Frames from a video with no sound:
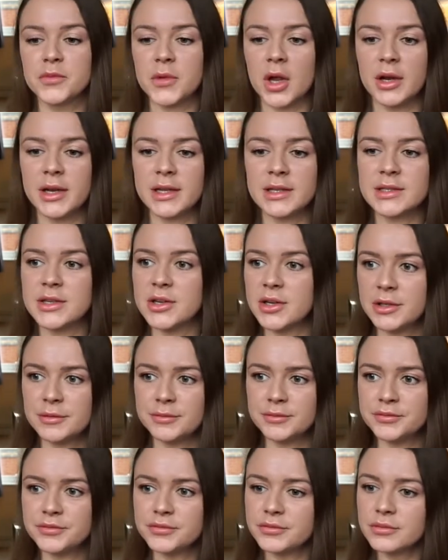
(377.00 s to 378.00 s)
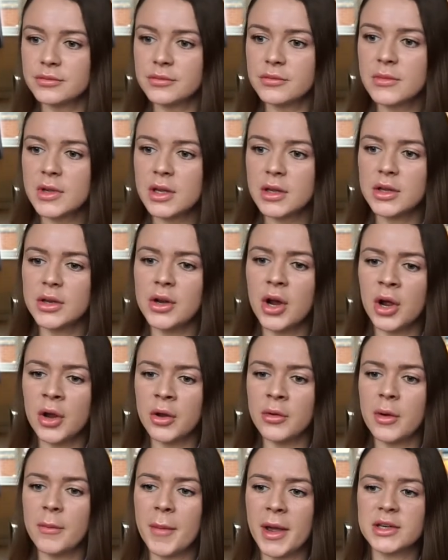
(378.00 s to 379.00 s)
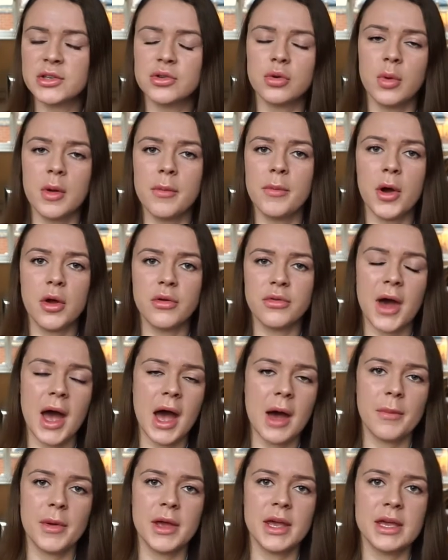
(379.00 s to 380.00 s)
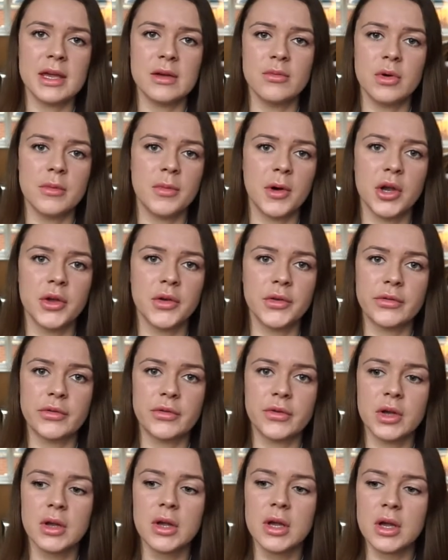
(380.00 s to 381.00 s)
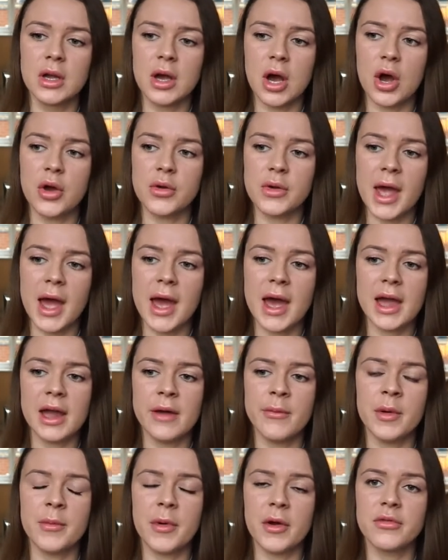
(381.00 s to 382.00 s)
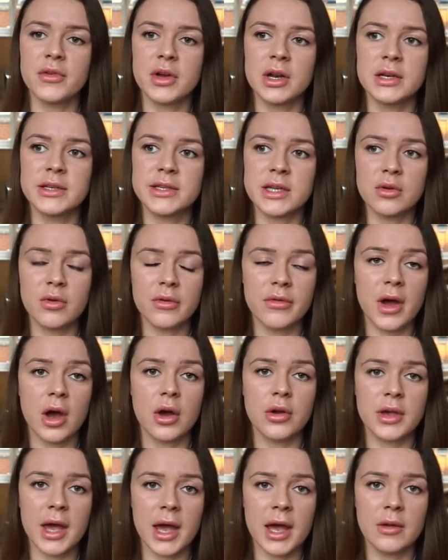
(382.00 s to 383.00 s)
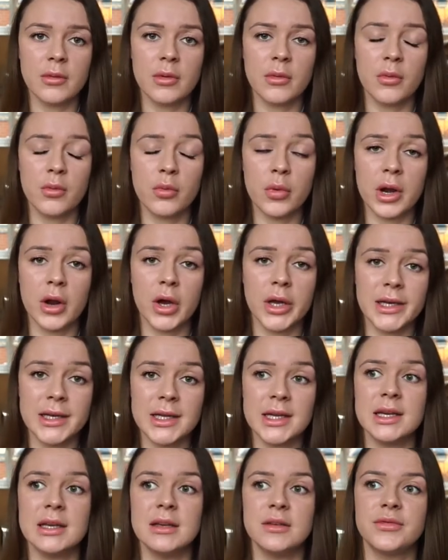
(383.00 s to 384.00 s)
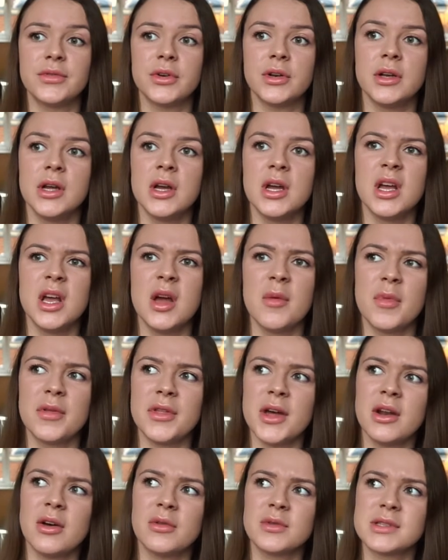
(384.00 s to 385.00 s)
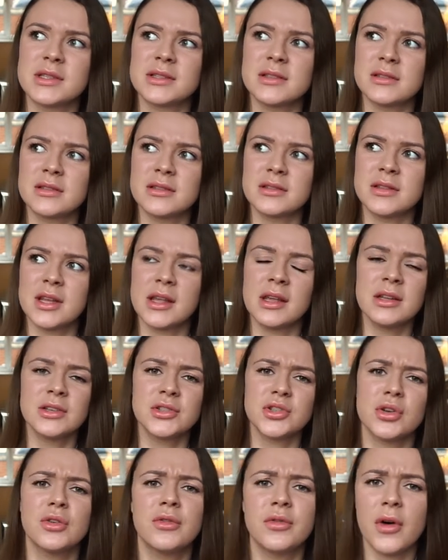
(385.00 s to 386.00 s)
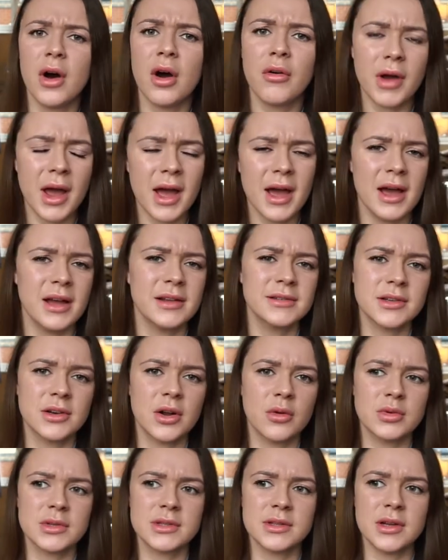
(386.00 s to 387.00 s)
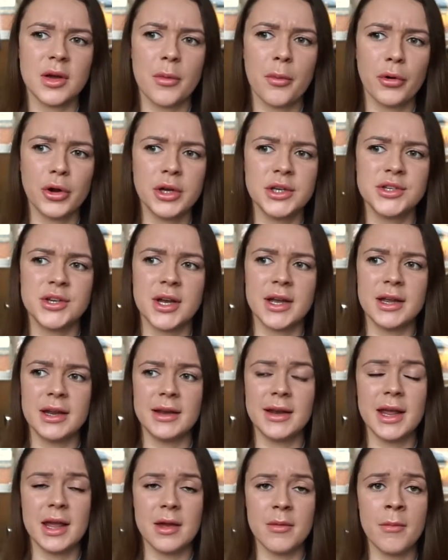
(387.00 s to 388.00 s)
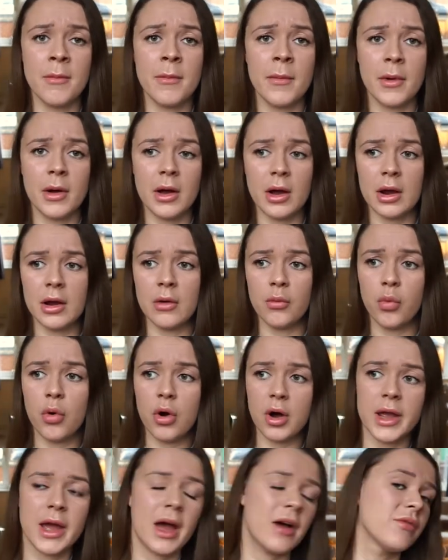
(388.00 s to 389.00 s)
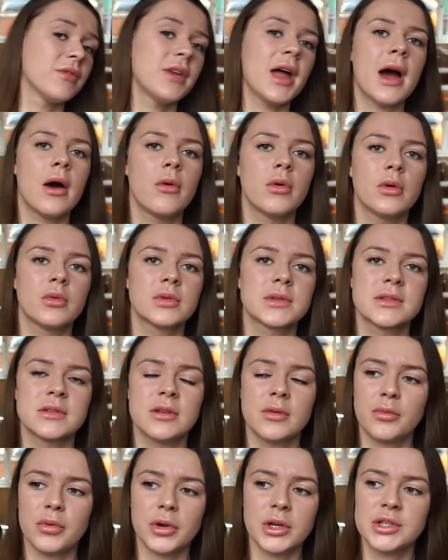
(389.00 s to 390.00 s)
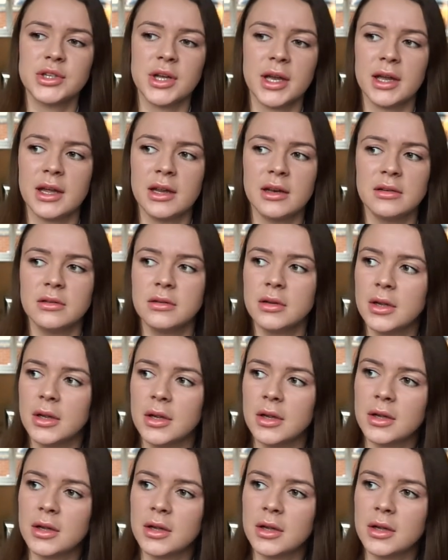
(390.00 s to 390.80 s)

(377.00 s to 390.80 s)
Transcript: I need to, you know, make sure we're both happy and we're both okay and we're both going to deal with it okay when, when I leave. And But then I was thinking too far ahead and I wasn't appreciating him and what I have now and I wasn't appreciating,